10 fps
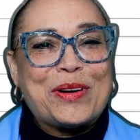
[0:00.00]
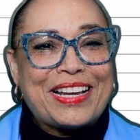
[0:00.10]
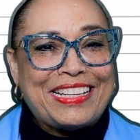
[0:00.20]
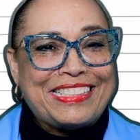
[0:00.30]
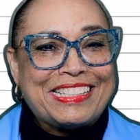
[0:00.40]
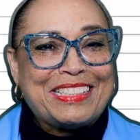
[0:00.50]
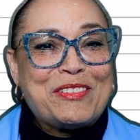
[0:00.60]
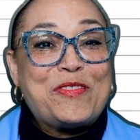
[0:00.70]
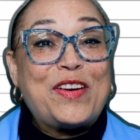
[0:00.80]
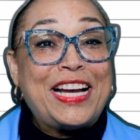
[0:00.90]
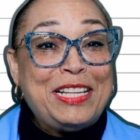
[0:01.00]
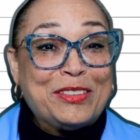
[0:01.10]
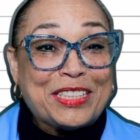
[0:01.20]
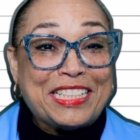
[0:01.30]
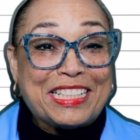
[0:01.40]
right,
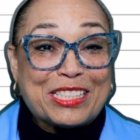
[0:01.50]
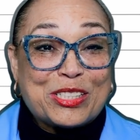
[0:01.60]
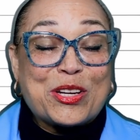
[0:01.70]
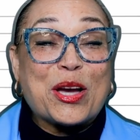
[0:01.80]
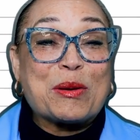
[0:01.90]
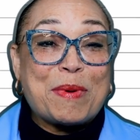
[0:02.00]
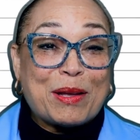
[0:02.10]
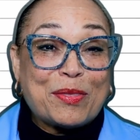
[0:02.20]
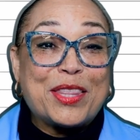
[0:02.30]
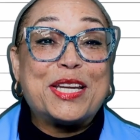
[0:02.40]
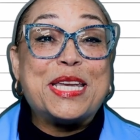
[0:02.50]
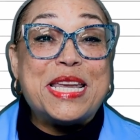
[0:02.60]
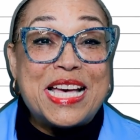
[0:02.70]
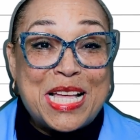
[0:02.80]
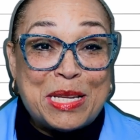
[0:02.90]
finally, let's talk about the
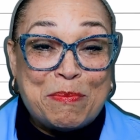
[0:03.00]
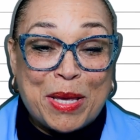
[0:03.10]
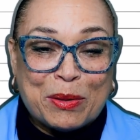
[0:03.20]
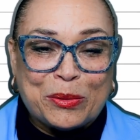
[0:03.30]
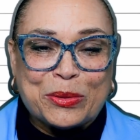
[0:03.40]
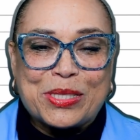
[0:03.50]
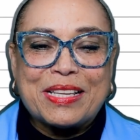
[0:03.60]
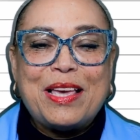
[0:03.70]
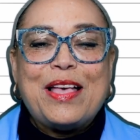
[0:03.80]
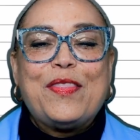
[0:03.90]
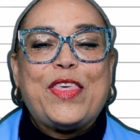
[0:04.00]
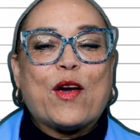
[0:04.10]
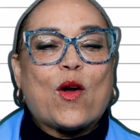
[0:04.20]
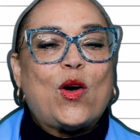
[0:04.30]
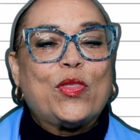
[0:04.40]
nonmetals. They
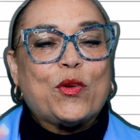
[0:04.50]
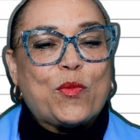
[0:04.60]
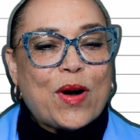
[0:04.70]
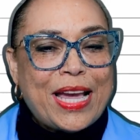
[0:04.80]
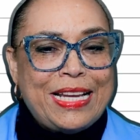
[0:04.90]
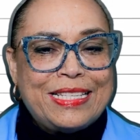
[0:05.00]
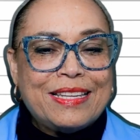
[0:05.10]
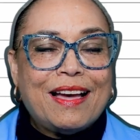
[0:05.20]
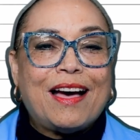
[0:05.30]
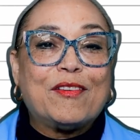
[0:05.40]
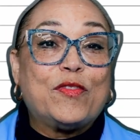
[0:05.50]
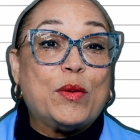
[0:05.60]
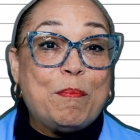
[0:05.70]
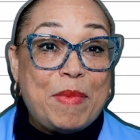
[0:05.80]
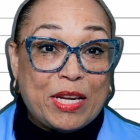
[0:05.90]
are on the right of the
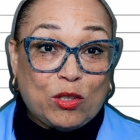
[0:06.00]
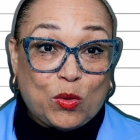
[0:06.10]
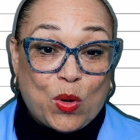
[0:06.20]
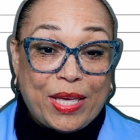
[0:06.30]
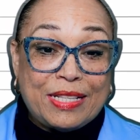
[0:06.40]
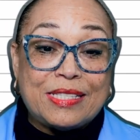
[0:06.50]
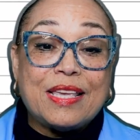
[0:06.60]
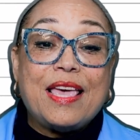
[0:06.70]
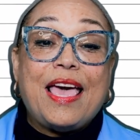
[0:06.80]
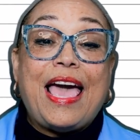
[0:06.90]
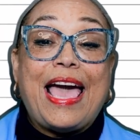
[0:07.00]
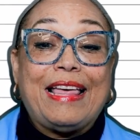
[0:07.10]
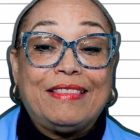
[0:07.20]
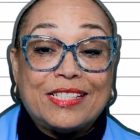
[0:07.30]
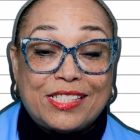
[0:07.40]
metalloids
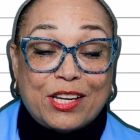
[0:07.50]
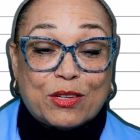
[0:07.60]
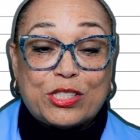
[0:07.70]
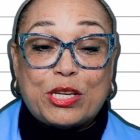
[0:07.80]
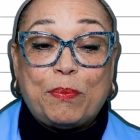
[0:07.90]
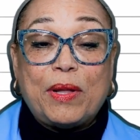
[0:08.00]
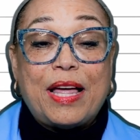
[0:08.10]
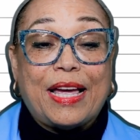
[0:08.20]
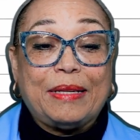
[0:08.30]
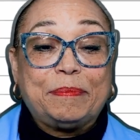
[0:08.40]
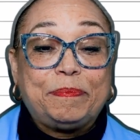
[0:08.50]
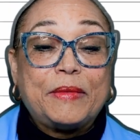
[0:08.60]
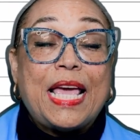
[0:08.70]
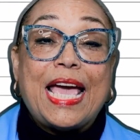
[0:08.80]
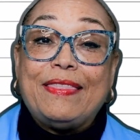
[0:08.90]
and the stair-step line.
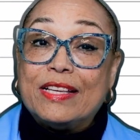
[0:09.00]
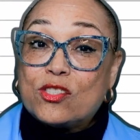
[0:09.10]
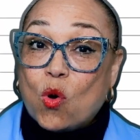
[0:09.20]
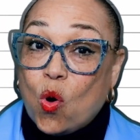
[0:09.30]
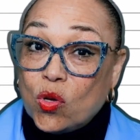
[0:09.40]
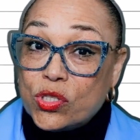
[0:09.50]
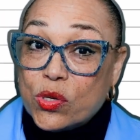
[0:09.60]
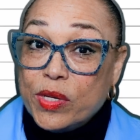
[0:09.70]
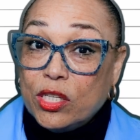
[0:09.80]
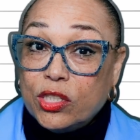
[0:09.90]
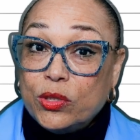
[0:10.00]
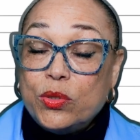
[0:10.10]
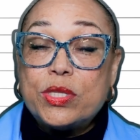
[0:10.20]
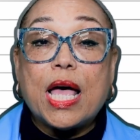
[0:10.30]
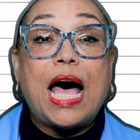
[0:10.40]
And this also
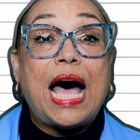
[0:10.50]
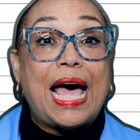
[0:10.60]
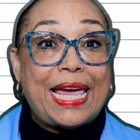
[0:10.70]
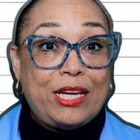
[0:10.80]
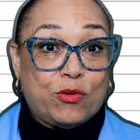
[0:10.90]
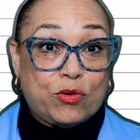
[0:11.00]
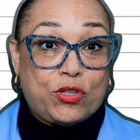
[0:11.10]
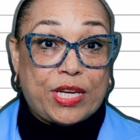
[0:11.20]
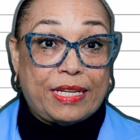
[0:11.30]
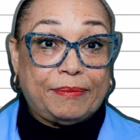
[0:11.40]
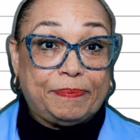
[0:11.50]
includes hydrogen.